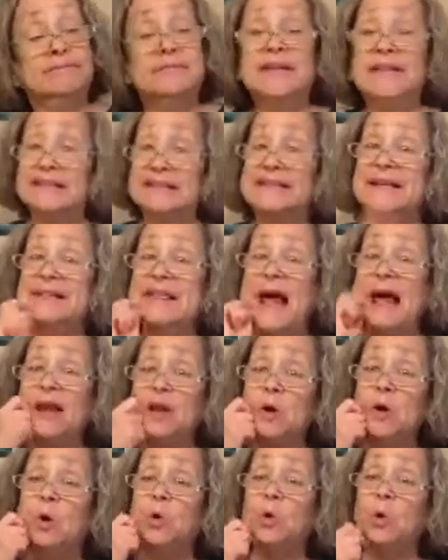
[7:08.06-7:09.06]
Isn't
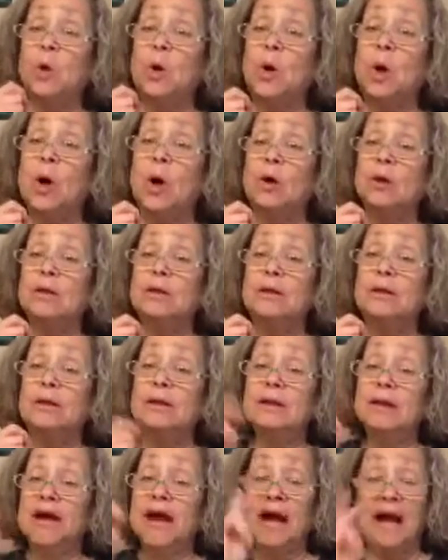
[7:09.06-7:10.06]
that cool?
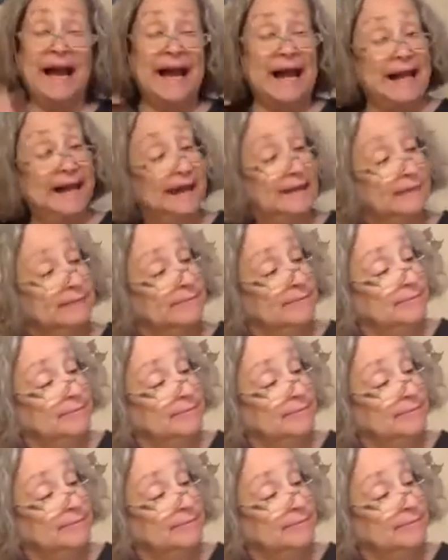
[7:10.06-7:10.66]
Okay?